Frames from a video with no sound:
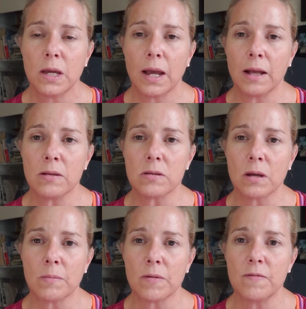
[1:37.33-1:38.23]
and
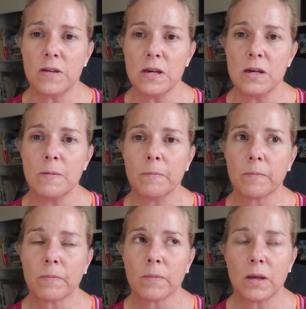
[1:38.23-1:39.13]
some of the
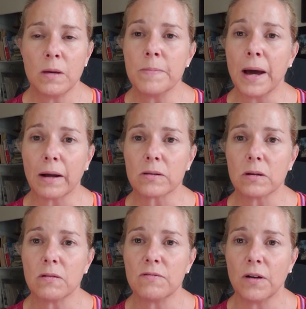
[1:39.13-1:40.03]
impacts
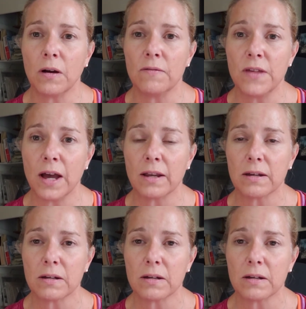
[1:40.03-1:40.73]
of that.